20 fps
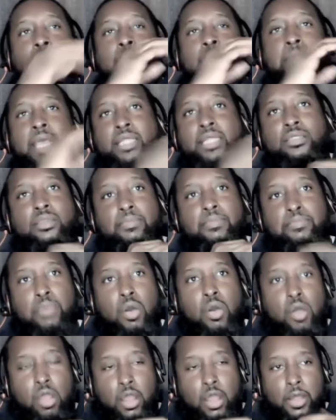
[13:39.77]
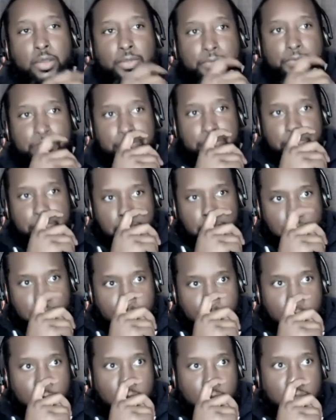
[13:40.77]
I'm at the bar,
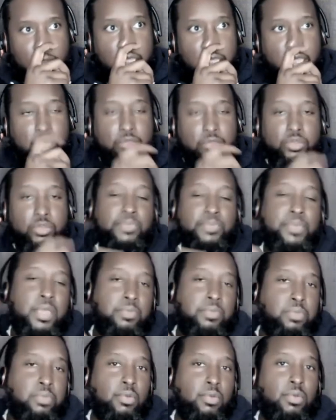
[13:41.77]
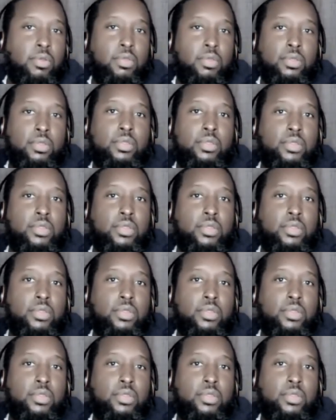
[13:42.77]
and there's people,